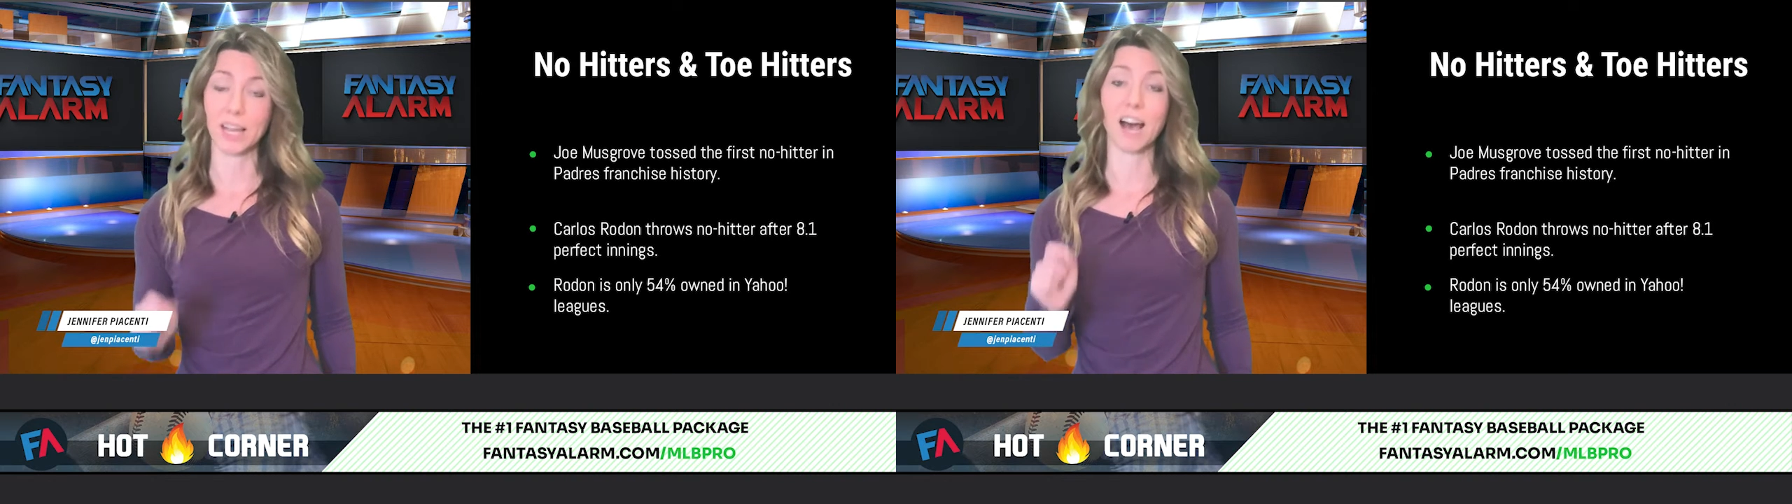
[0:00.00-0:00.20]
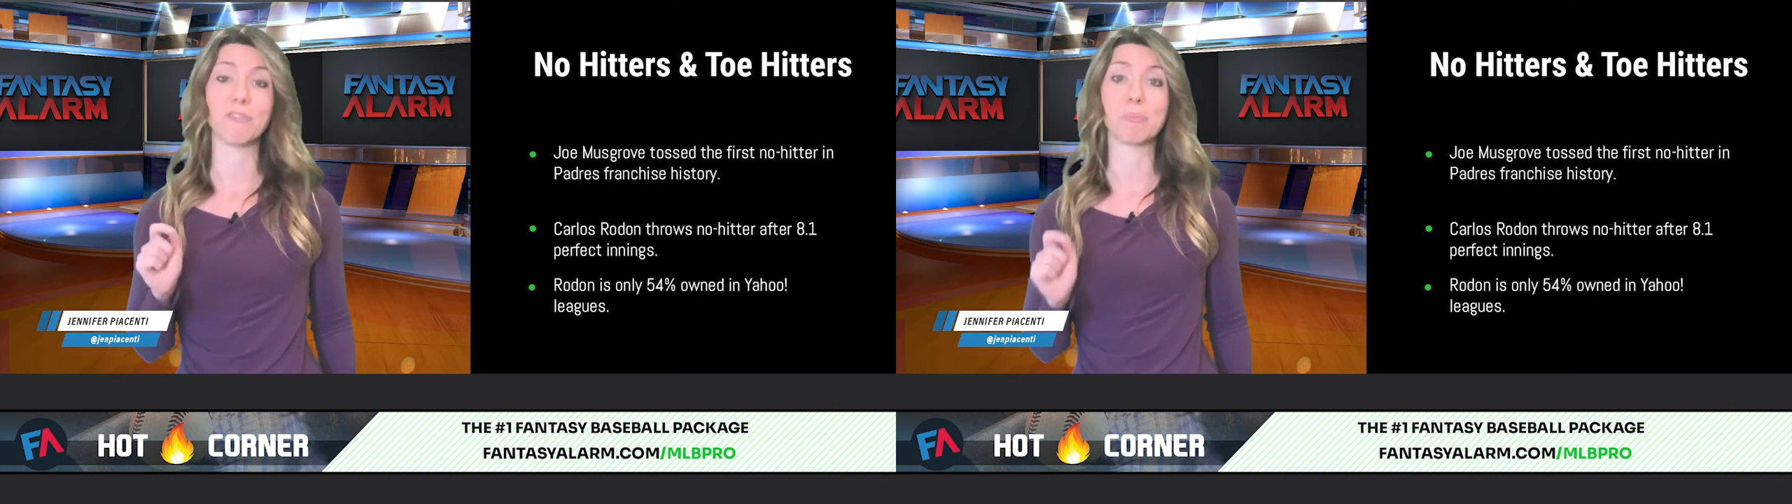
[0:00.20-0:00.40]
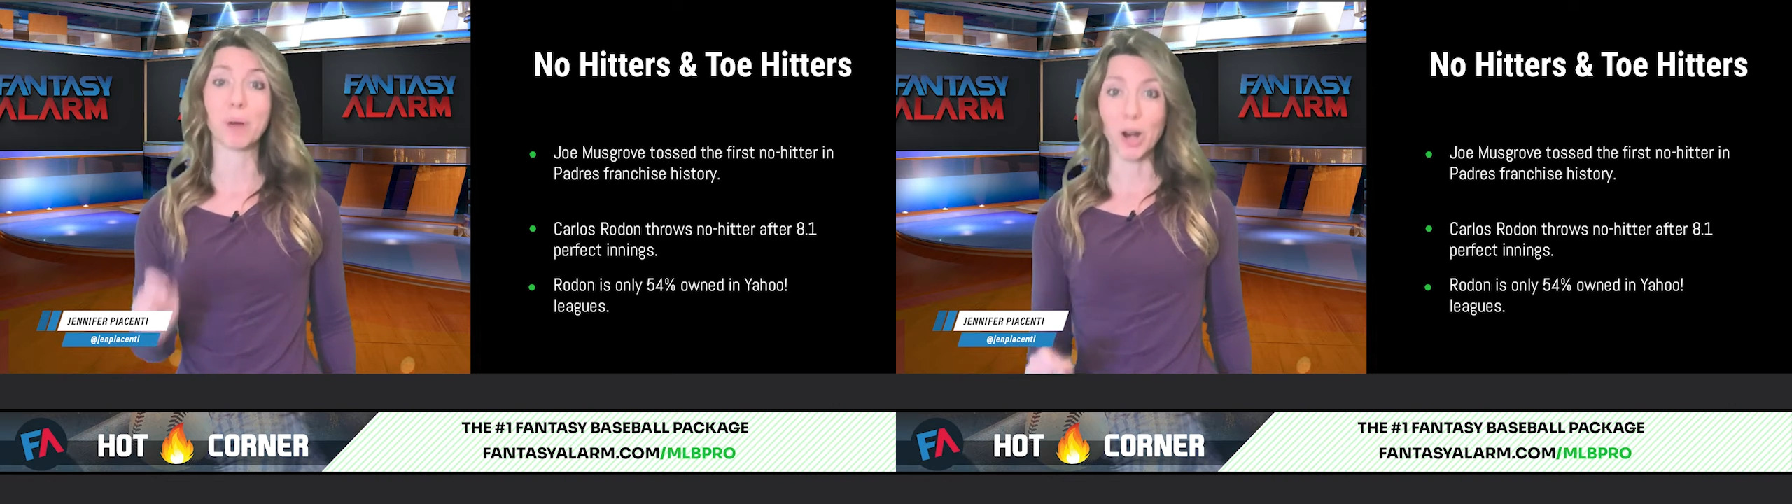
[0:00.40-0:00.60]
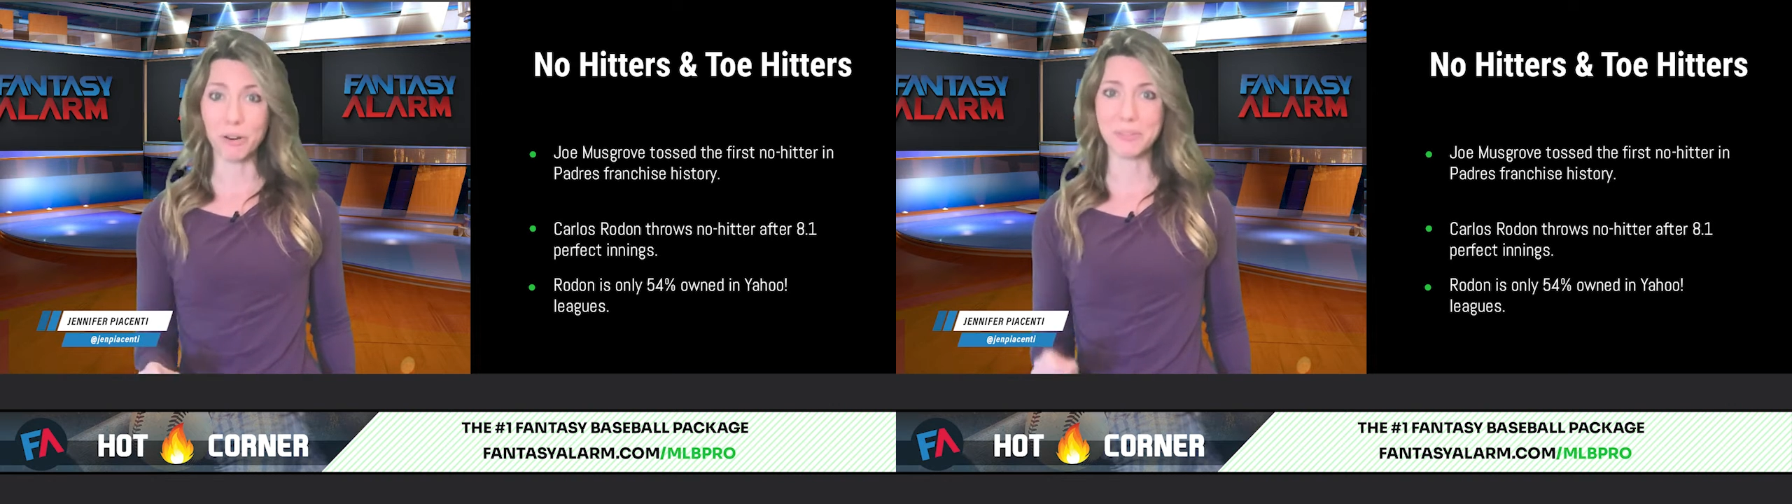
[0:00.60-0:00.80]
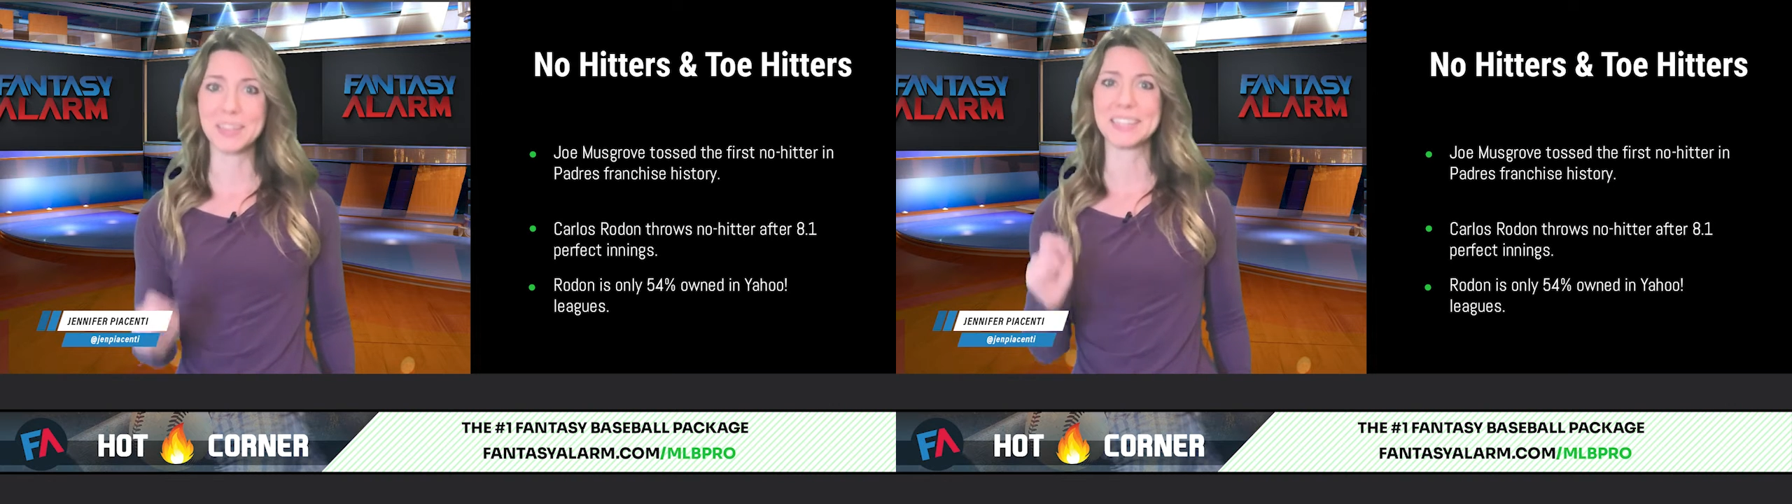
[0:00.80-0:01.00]
of a
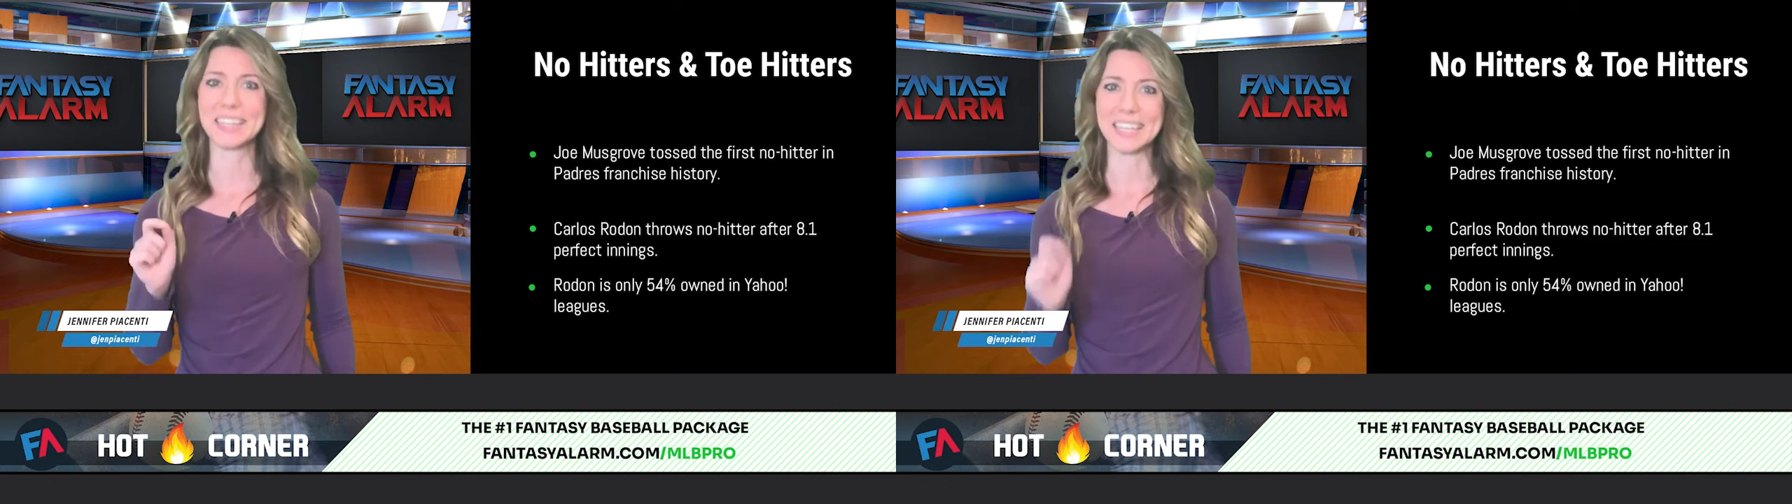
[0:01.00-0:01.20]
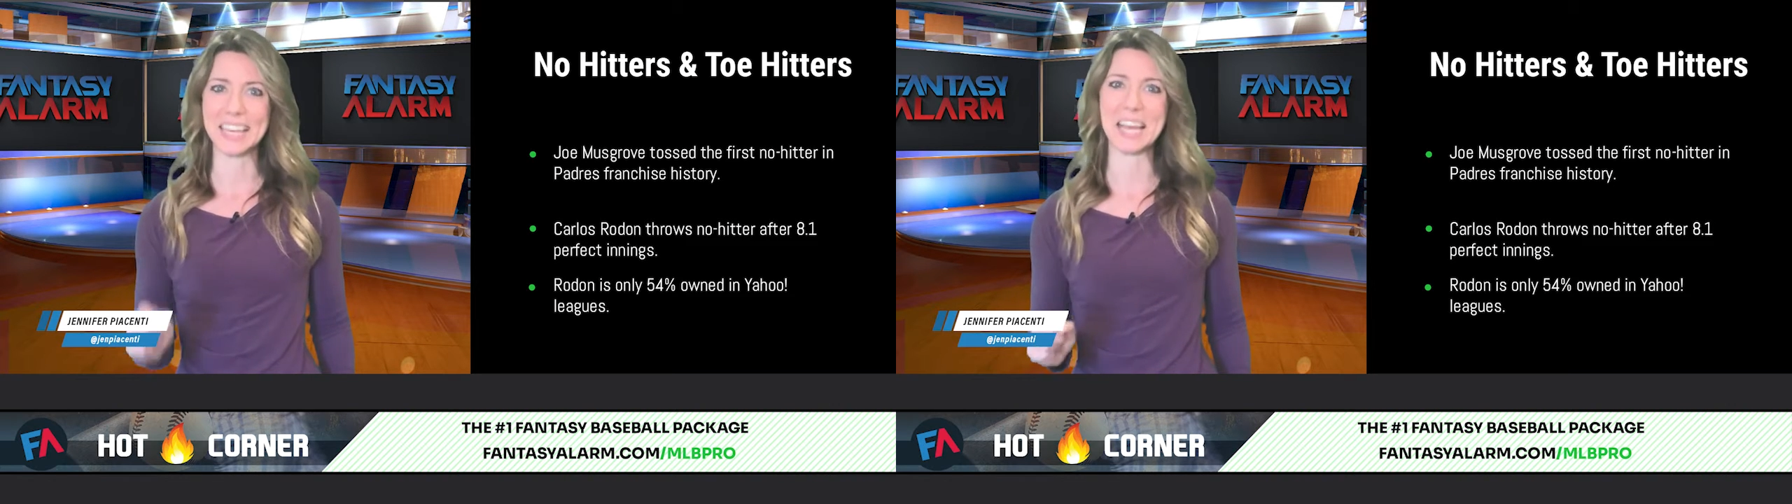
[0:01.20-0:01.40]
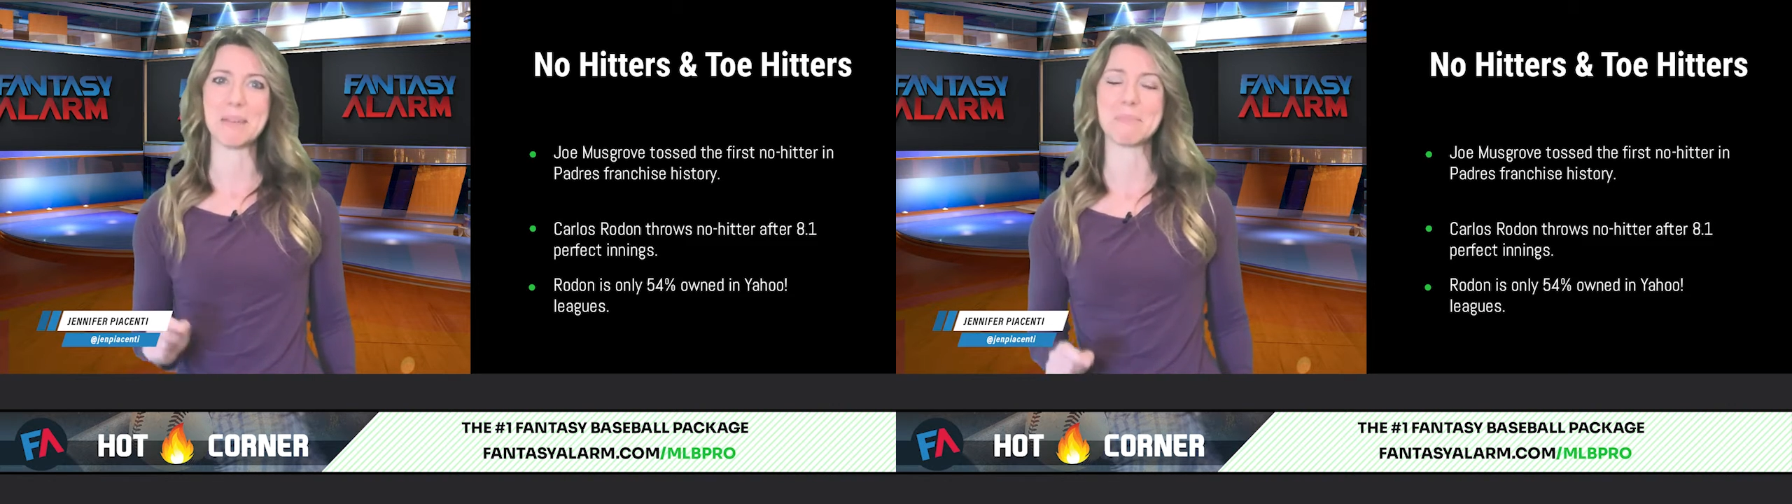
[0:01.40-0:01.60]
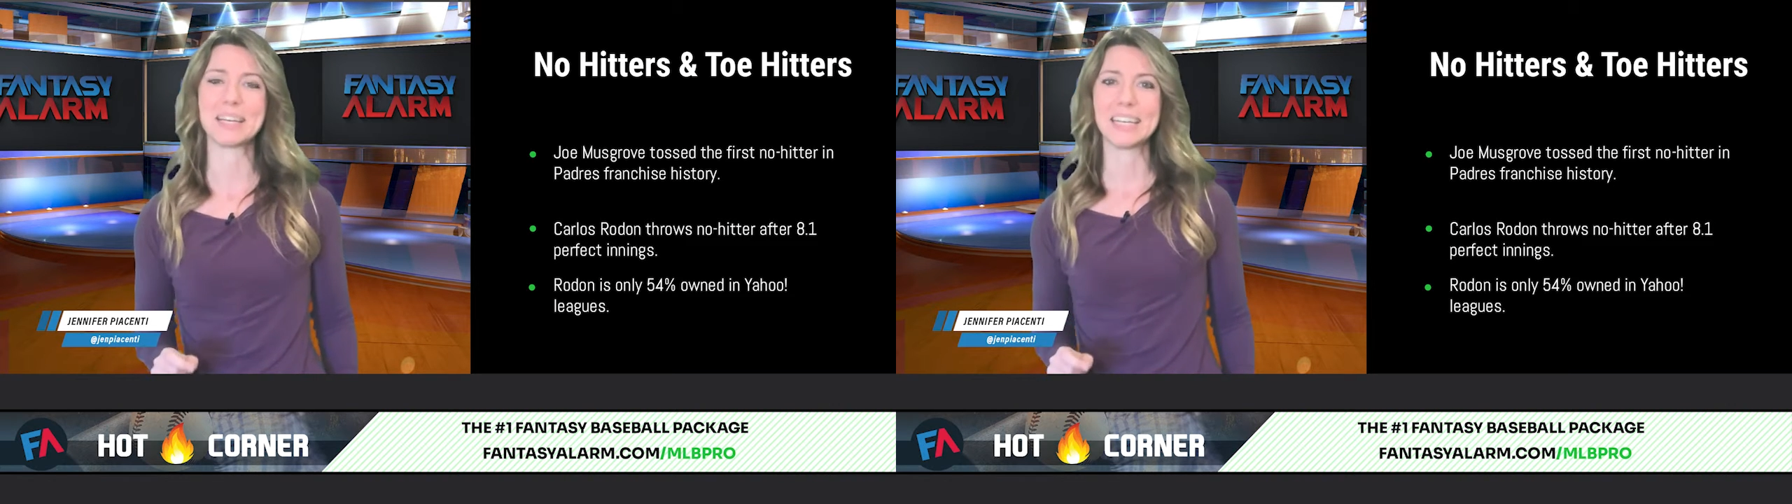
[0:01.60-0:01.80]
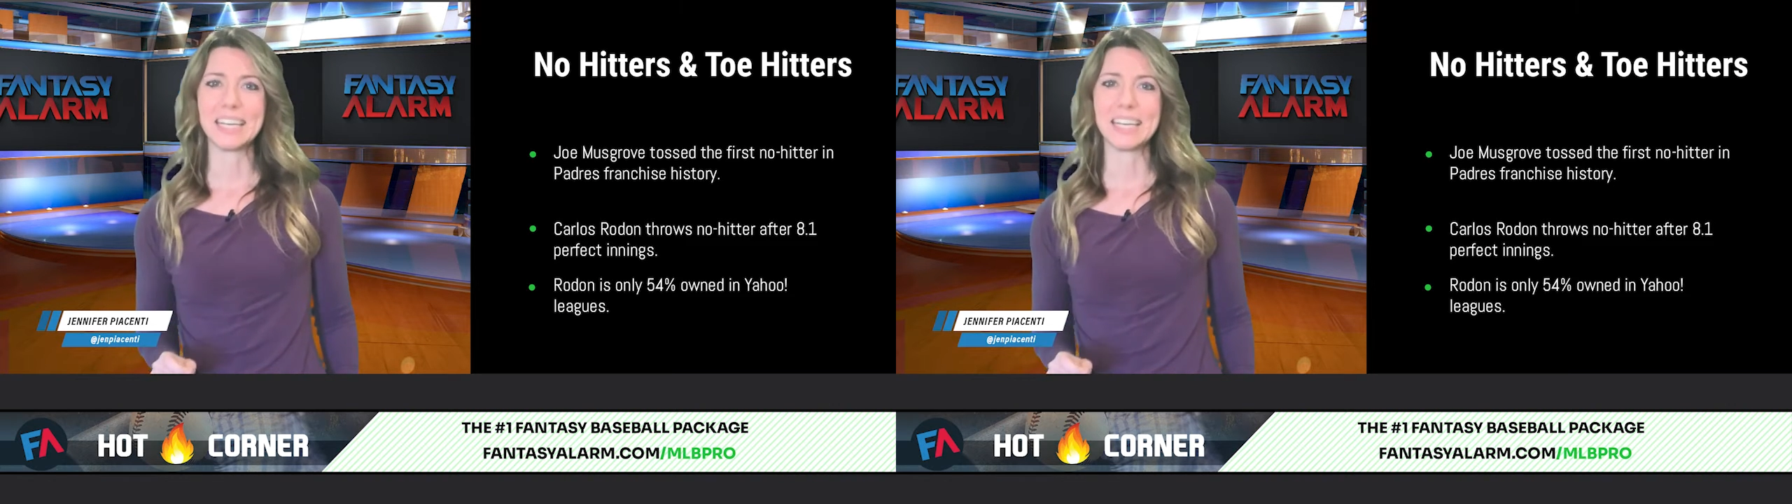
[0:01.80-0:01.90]
perfect game.